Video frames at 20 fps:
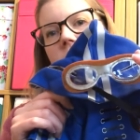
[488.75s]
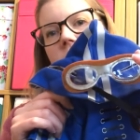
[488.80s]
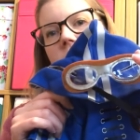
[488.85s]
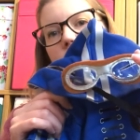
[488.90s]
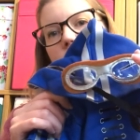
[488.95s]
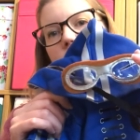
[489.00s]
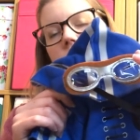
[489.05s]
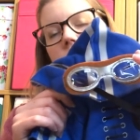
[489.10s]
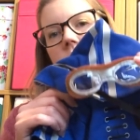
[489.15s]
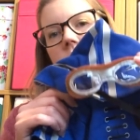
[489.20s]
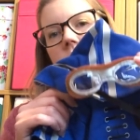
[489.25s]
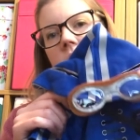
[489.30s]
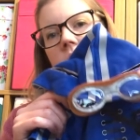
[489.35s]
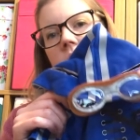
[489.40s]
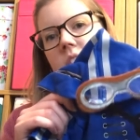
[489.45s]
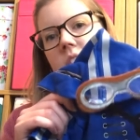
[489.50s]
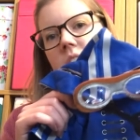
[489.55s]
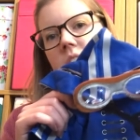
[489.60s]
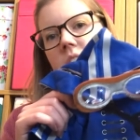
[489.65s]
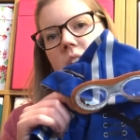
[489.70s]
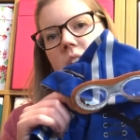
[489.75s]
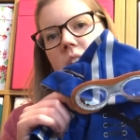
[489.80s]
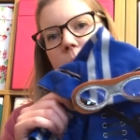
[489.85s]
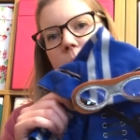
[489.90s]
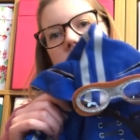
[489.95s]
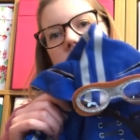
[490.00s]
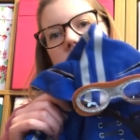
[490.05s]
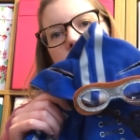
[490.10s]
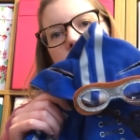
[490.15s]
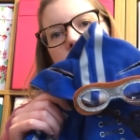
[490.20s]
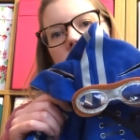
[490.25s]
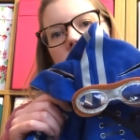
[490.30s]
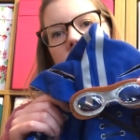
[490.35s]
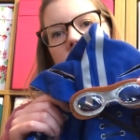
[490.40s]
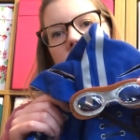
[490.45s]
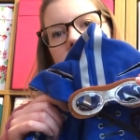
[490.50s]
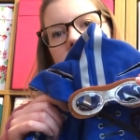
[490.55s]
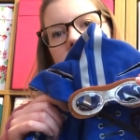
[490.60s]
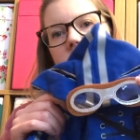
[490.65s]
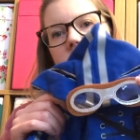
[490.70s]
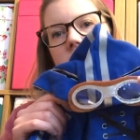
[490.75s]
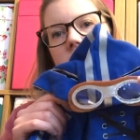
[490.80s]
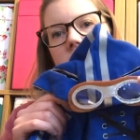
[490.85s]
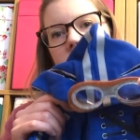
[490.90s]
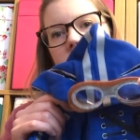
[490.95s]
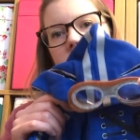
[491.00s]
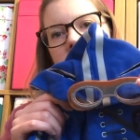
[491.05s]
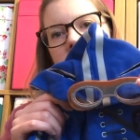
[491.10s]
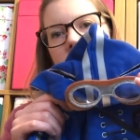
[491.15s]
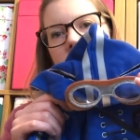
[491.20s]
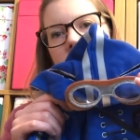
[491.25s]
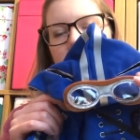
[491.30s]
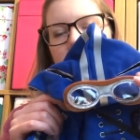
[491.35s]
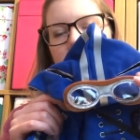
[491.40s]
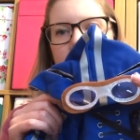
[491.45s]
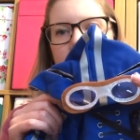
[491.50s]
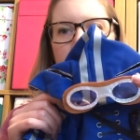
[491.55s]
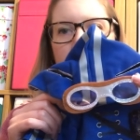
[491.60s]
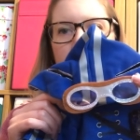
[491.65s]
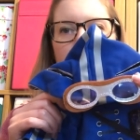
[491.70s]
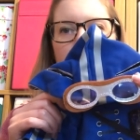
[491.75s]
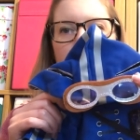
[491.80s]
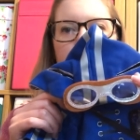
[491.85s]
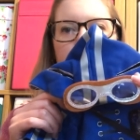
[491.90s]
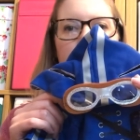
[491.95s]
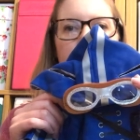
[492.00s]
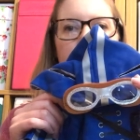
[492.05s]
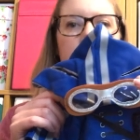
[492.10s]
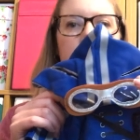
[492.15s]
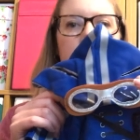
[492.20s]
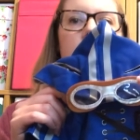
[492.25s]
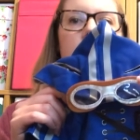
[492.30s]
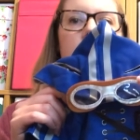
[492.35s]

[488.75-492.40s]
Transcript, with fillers: So it's it's clearly meant to be like a seeker's outfit, maybe.